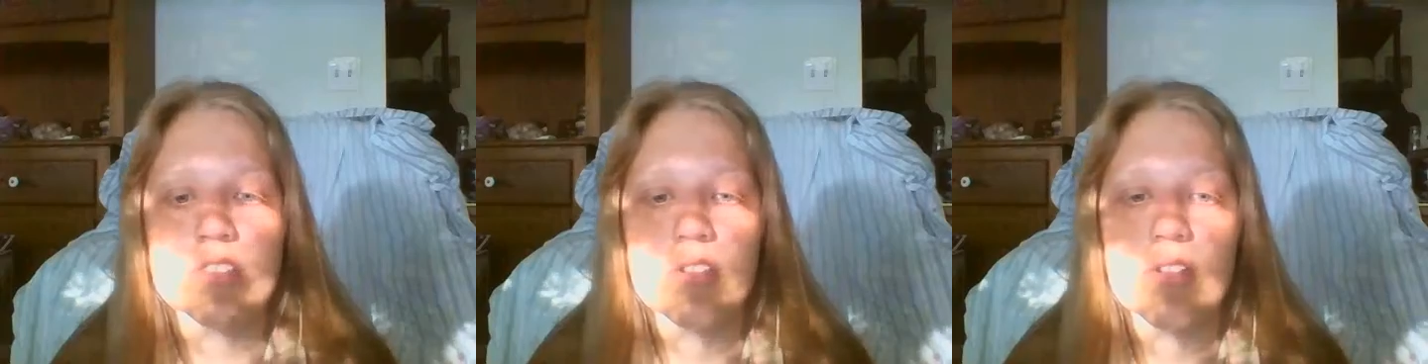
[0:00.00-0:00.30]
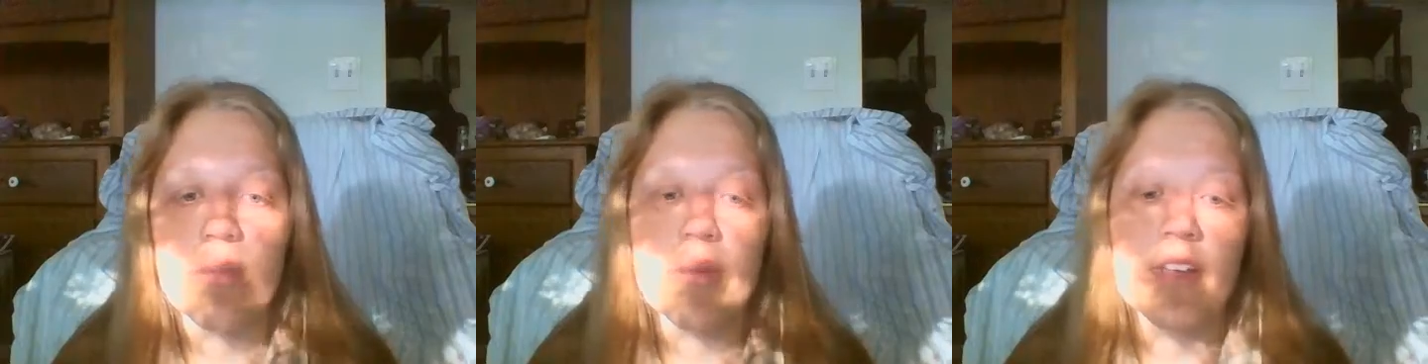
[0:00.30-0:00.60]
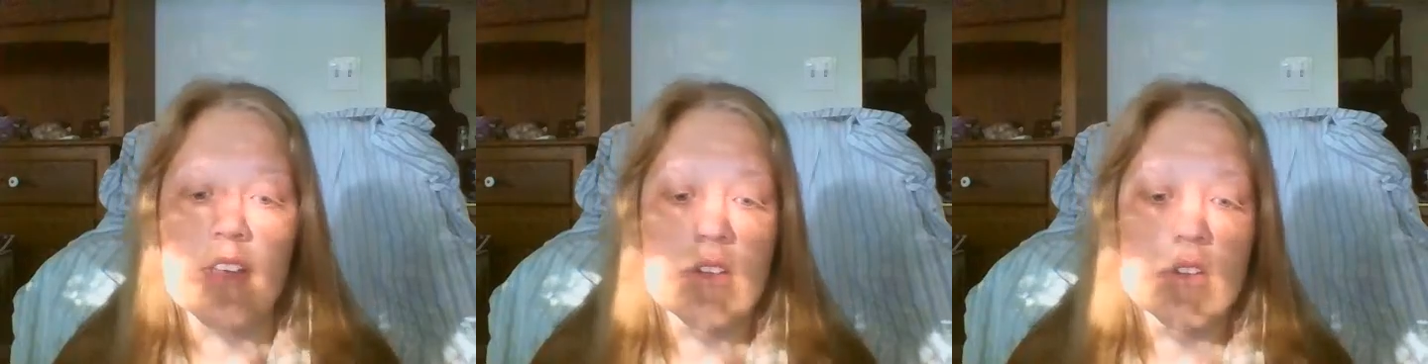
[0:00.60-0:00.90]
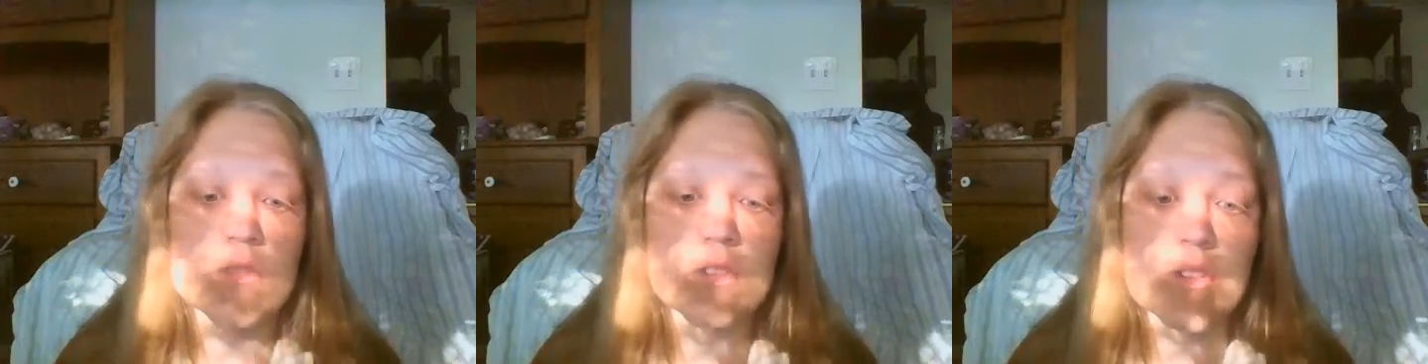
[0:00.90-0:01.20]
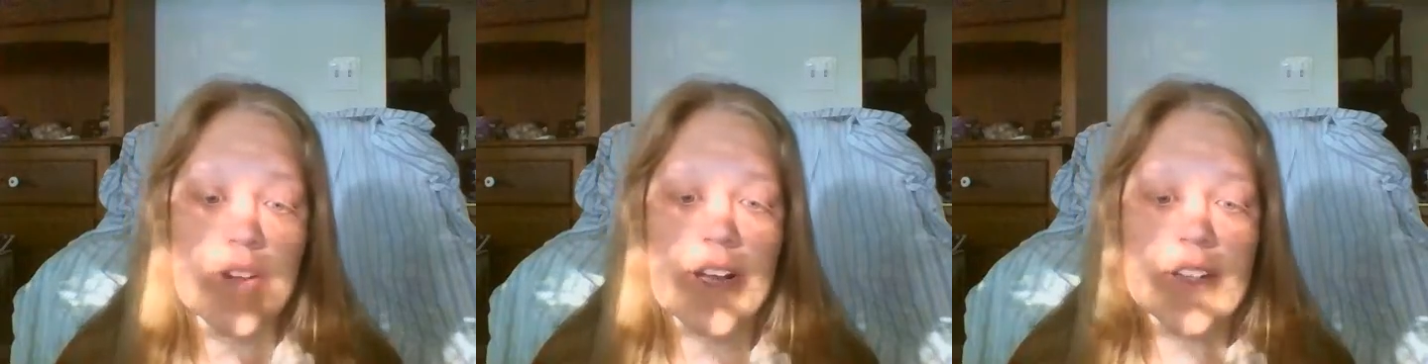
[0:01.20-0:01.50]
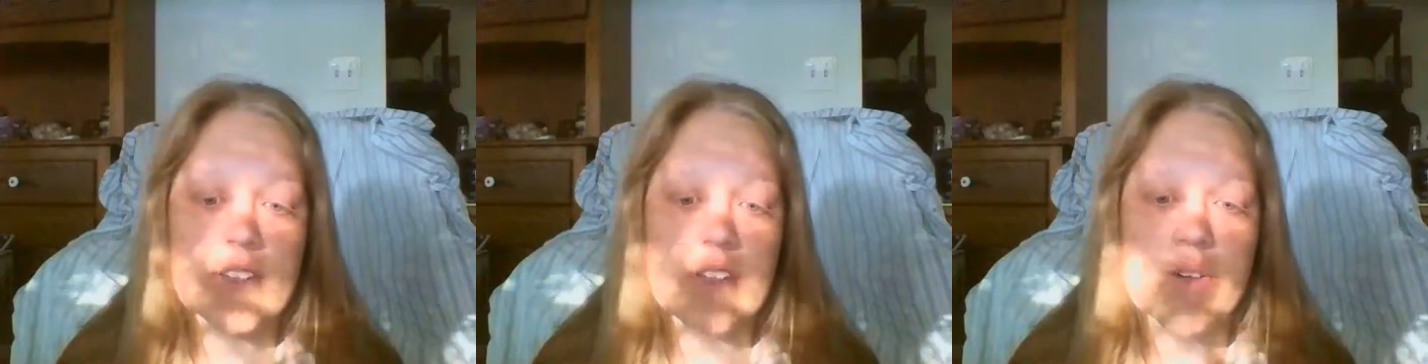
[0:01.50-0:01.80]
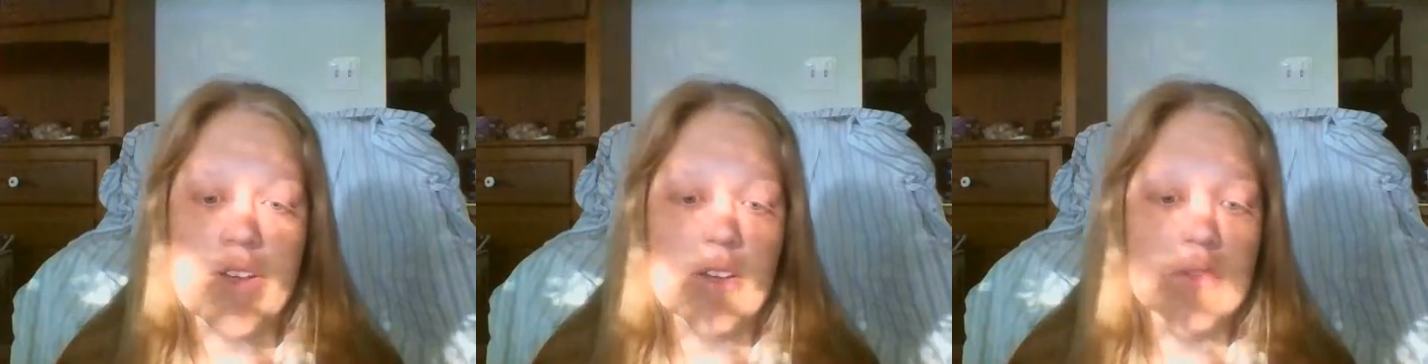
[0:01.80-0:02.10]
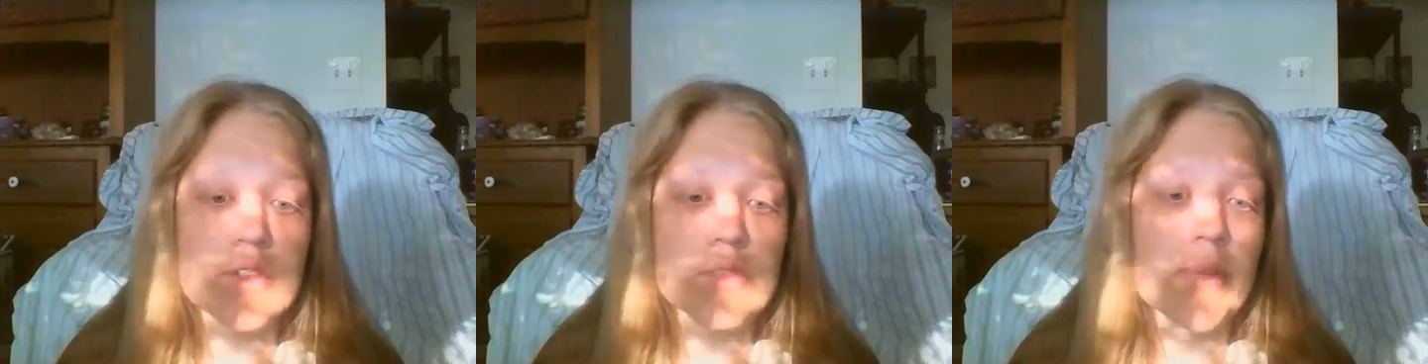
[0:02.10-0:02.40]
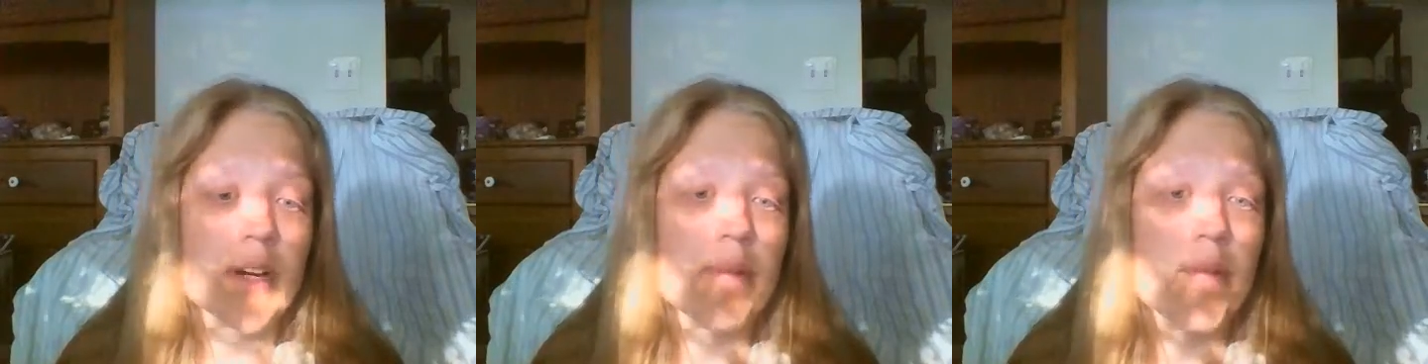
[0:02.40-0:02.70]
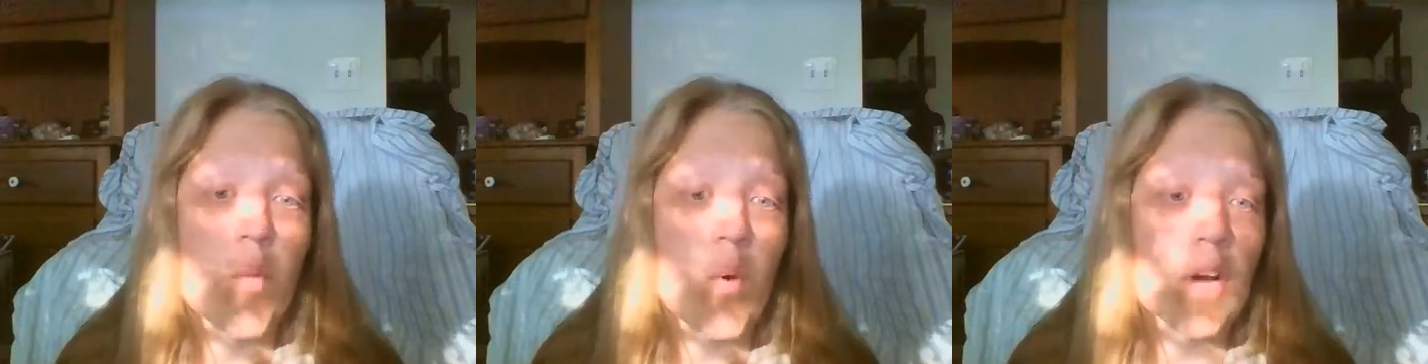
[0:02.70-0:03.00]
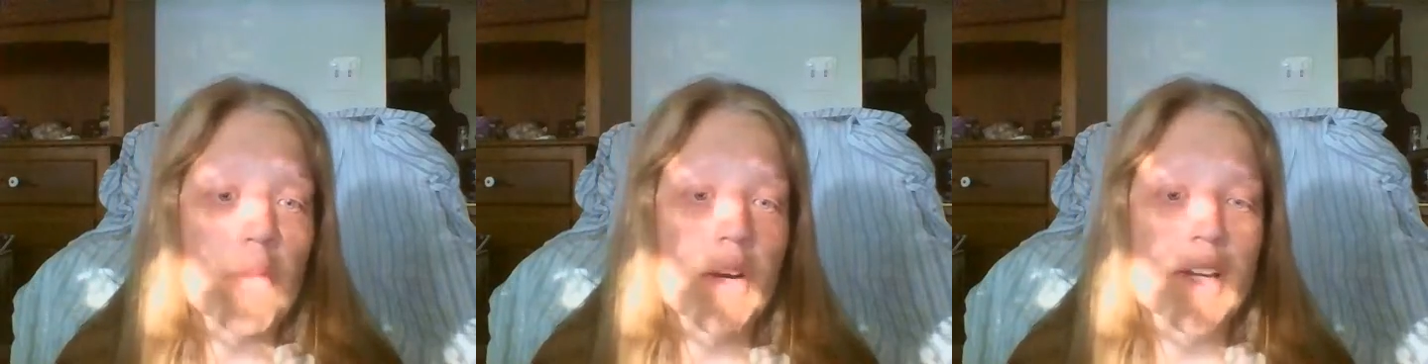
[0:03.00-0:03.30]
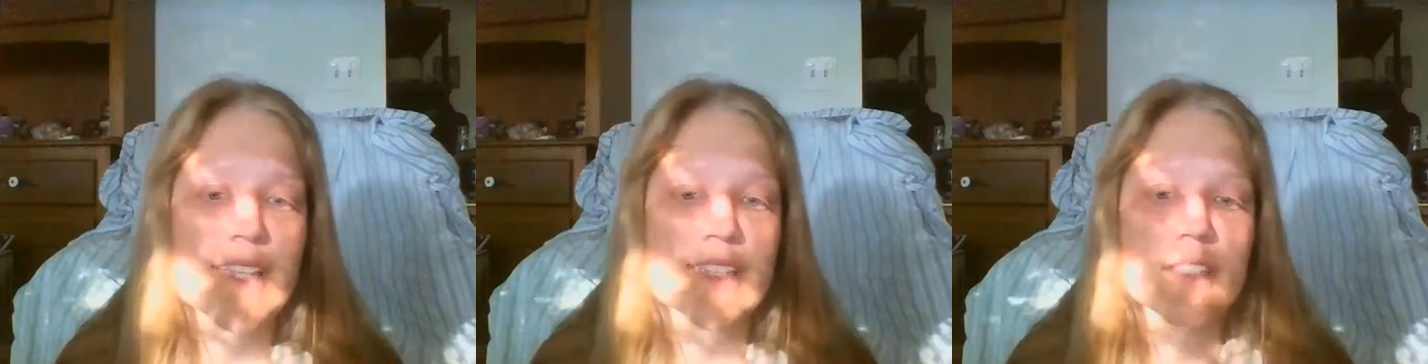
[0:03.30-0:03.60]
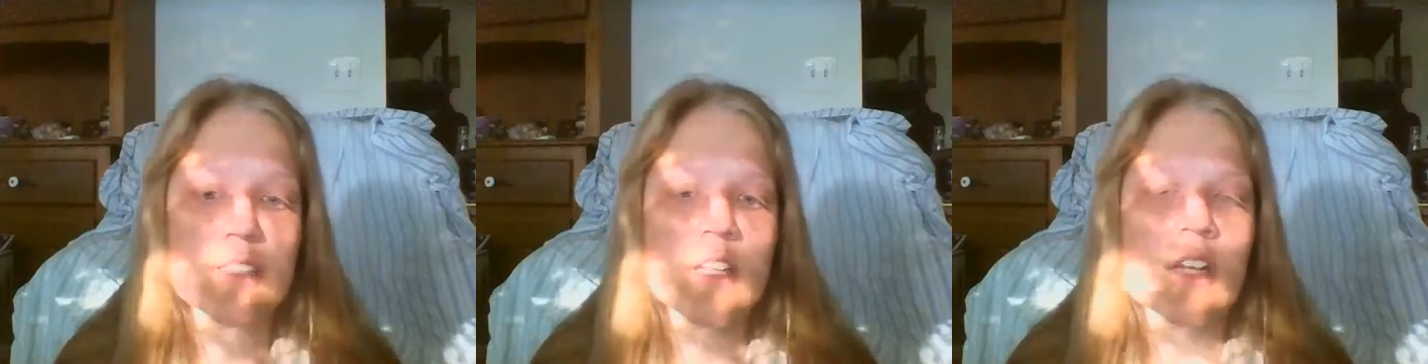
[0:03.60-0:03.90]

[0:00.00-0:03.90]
so that way you don't scratch, so that way you don't spread it more, but it's